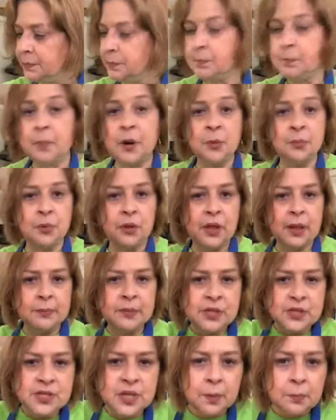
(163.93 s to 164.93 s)
Purple. I'm
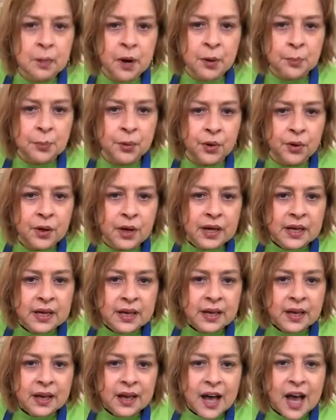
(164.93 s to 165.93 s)
using purple.
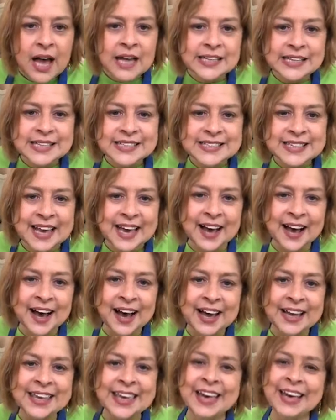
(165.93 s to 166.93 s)
I did say
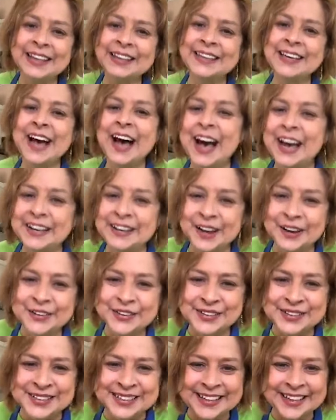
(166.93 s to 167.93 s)
hi, Kelly. I know
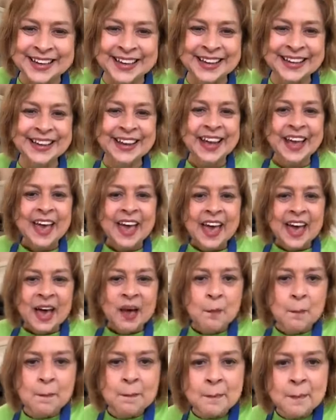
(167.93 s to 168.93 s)
you did.
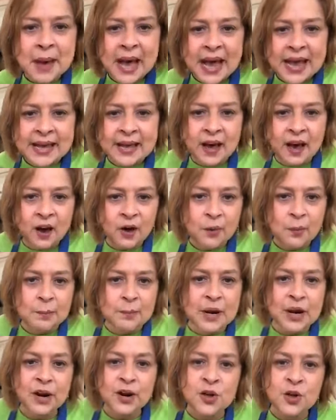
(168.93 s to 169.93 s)
Mayo.
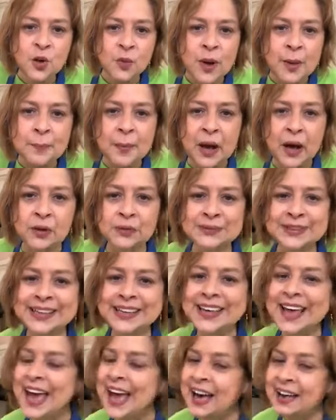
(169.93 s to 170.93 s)
Miracle Whip only.
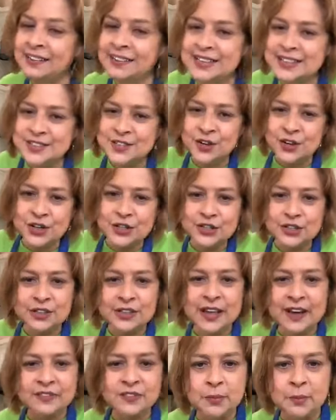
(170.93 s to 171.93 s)
Alice, you're a girl
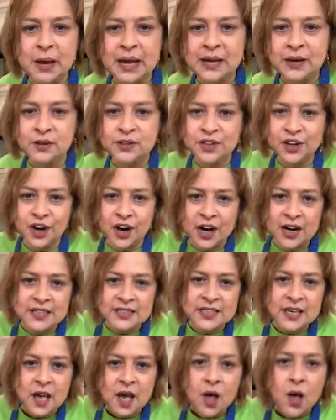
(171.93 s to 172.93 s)
after my own heart.
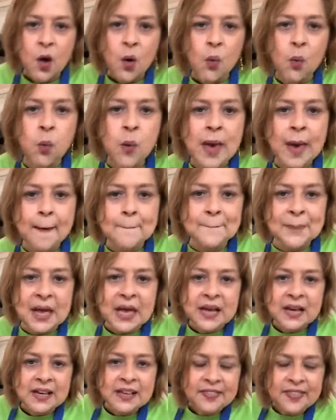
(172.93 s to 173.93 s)
Whip.
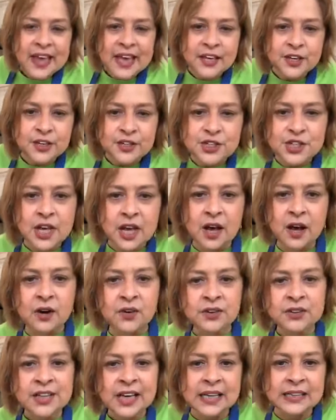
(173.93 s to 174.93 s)
Thank you,
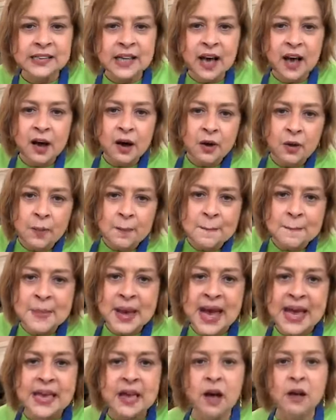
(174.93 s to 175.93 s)
Joan. Hello.
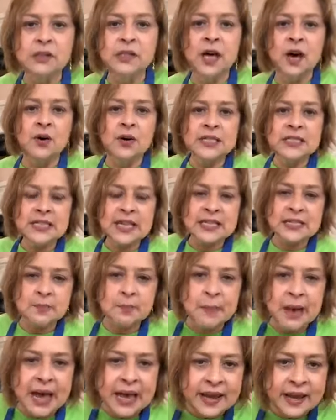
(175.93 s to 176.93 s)
Mayo. Lois says
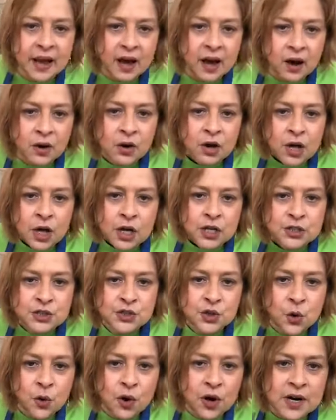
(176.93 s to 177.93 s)
mayo.
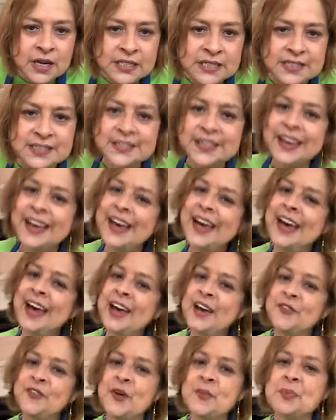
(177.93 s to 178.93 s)
Doris,
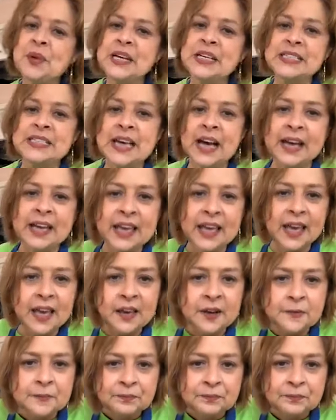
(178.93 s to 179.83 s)
hey, from Kentucky.